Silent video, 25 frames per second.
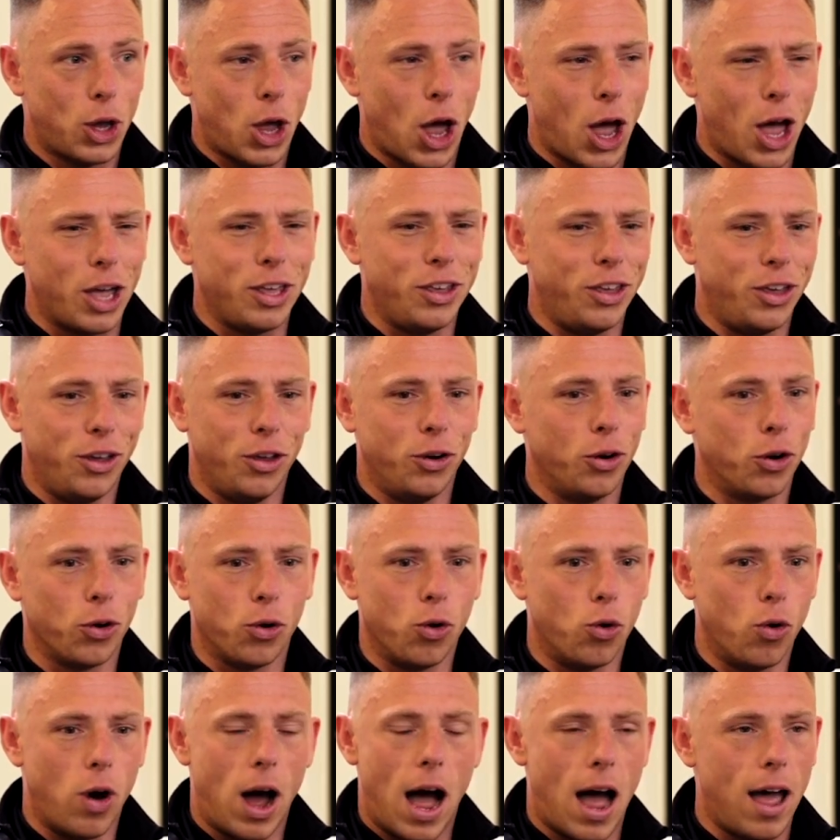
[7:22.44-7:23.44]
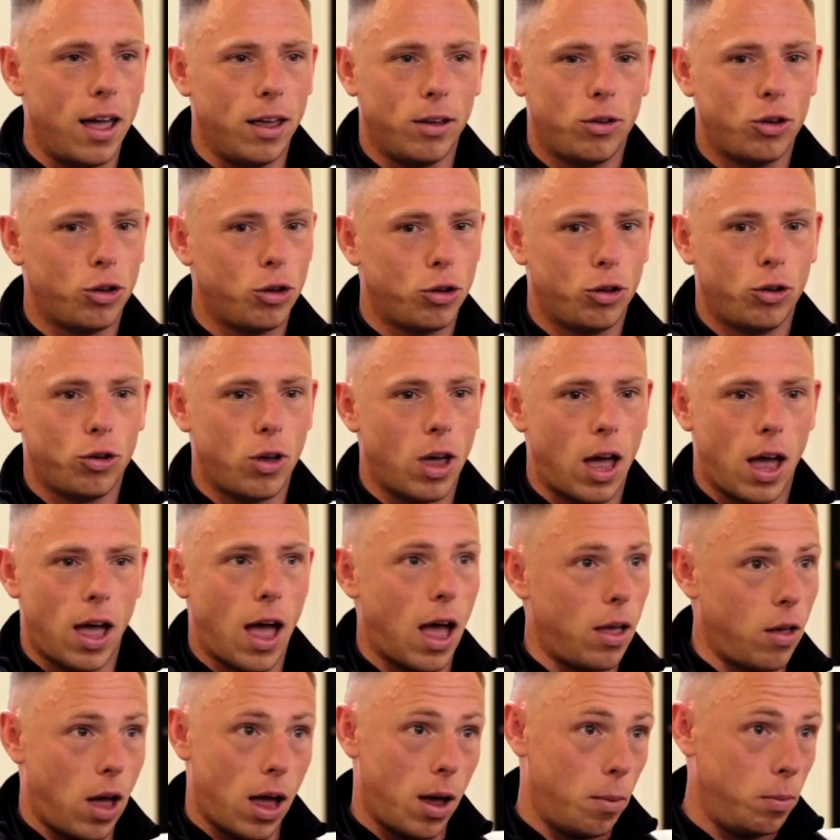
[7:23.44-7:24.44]
a year ago, I
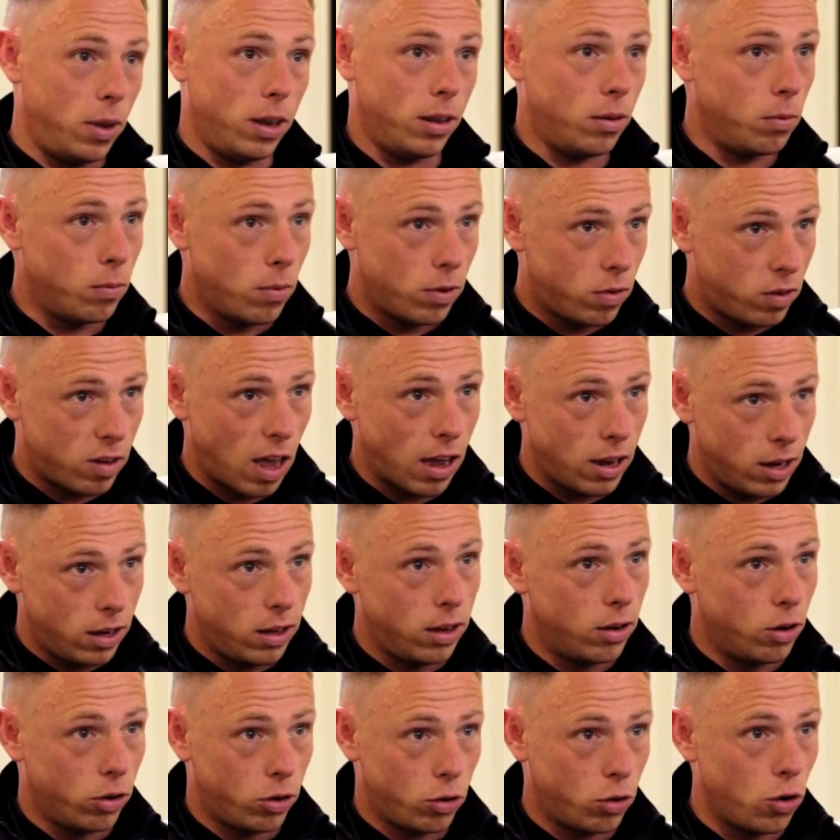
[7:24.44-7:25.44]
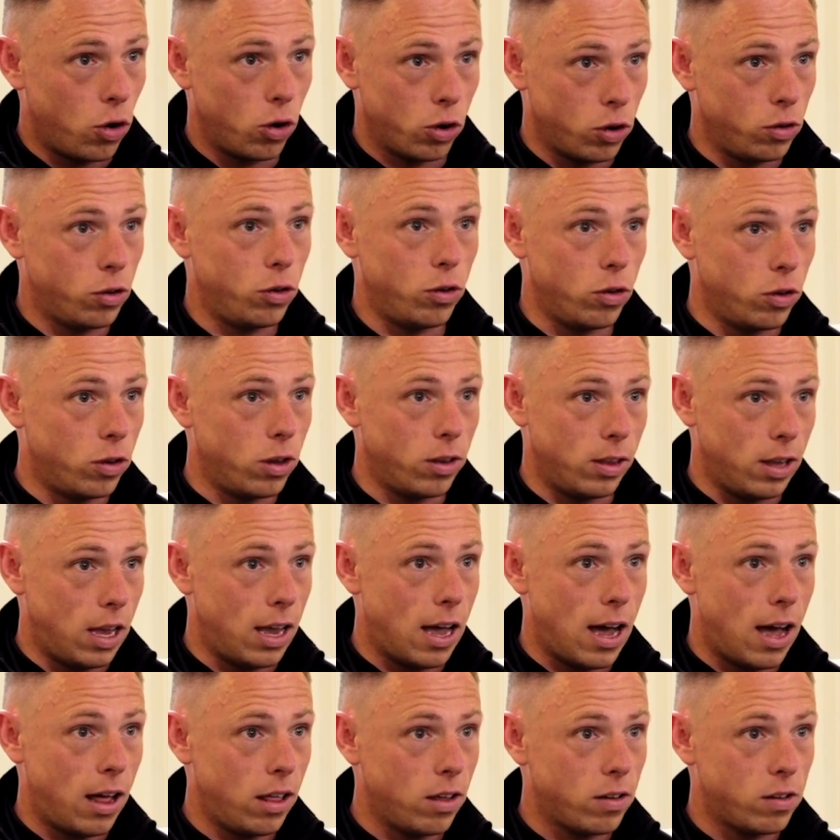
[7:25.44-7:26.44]
mean, sitting here talking to you today,
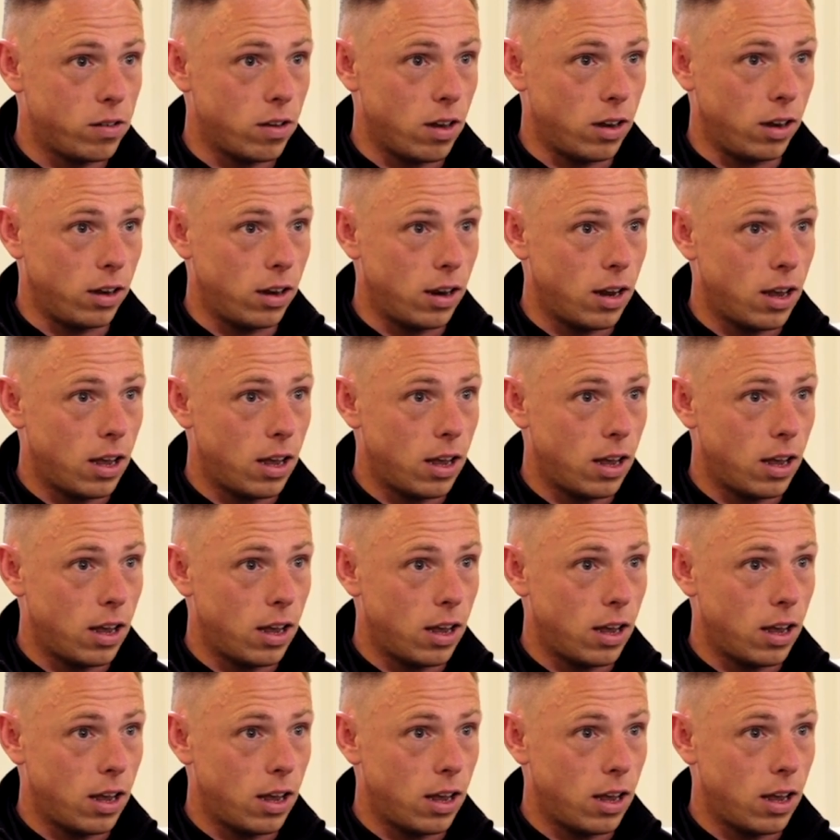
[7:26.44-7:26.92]
Alison,